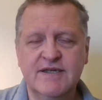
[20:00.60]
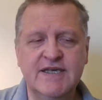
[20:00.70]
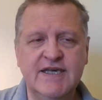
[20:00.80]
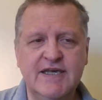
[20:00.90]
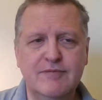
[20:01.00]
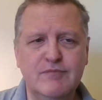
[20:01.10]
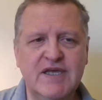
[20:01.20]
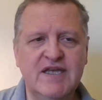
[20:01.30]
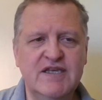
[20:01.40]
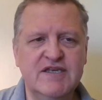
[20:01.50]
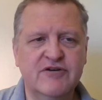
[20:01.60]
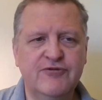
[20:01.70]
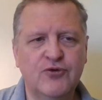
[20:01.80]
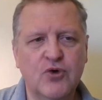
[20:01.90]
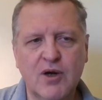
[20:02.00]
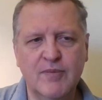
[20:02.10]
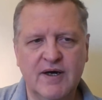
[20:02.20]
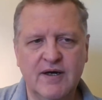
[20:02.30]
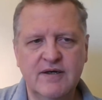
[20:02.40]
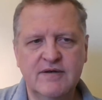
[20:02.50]
que minha
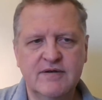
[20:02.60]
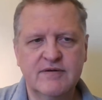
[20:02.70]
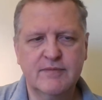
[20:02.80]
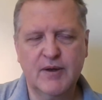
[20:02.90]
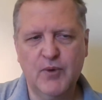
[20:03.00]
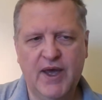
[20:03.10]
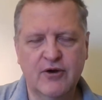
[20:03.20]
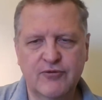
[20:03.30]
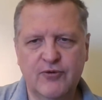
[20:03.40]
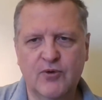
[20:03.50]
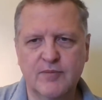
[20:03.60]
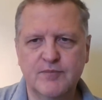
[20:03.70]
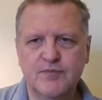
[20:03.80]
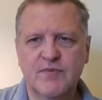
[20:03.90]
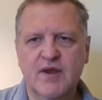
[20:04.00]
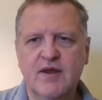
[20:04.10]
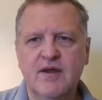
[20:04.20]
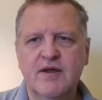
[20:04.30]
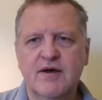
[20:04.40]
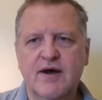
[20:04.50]
forma, my way or form,
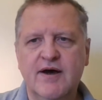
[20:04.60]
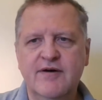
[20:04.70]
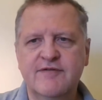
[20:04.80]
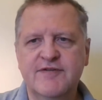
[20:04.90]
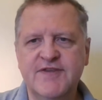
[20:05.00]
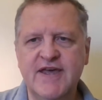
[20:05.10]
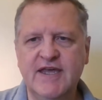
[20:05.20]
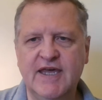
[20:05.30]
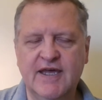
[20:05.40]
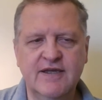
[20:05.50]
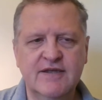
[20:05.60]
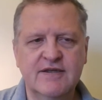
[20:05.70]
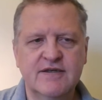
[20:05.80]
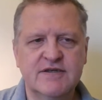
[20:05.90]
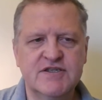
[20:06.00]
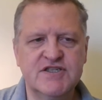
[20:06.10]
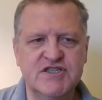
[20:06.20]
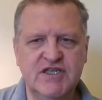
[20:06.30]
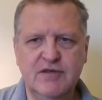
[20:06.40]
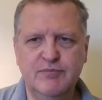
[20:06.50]
of thinking,
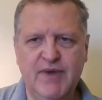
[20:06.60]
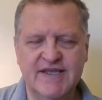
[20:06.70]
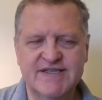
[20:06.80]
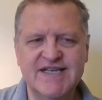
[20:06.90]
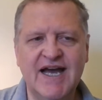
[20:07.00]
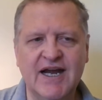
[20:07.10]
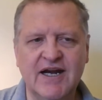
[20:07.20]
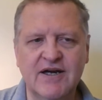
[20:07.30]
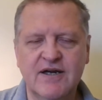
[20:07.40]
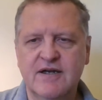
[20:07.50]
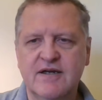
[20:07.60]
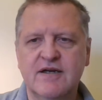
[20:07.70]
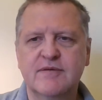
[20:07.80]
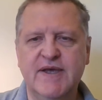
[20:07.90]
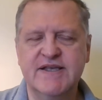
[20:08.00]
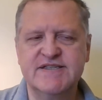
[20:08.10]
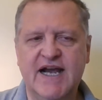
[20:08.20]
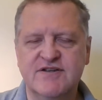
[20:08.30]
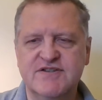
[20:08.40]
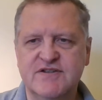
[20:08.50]
je pensar,
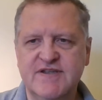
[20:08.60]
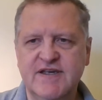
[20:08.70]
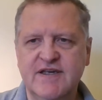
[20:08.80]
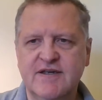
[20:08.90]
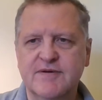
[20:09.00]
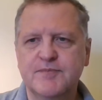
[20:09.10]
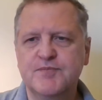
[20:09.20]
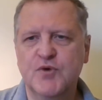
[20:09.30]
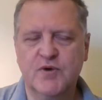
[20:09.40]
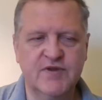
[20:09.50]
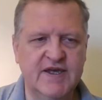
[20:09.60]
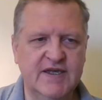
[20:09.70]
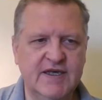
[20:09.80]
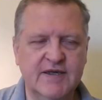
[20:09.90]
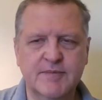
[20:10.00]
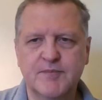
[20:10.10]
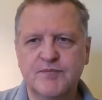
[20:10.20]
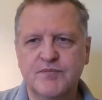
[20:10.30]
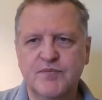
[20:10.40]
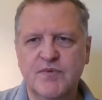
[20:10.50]
pensar is to think, or thinking,
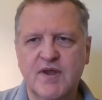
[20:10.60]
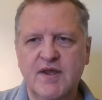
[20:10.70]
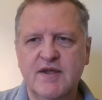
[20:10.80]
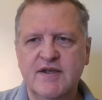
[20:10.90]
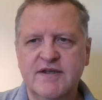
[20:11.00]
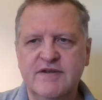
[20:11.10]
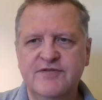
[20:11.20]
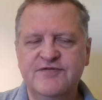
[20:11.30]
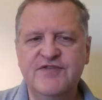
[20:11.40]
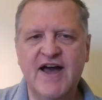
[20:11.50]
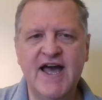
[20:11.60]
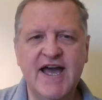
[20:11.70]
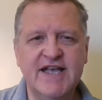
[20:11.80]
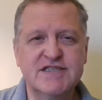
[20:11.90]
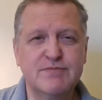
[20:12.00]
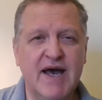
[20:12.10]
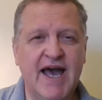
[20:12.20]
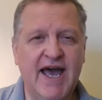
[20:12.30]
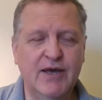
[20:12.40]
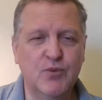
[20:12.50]
defines
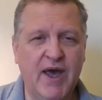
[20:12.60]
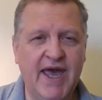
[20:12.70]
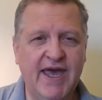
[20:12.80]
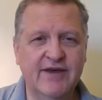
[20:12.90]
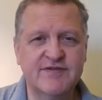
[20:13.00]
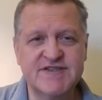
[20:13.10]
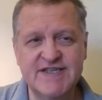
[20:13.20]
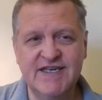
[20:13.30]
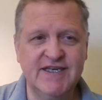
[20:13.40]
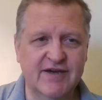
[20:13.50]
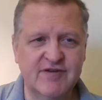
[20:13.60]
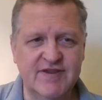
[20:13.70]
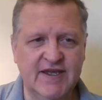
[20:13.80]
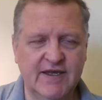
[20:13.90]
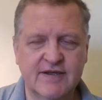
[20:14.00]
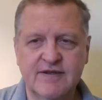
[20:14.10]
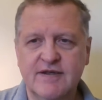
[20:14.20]
my way of seeing everything.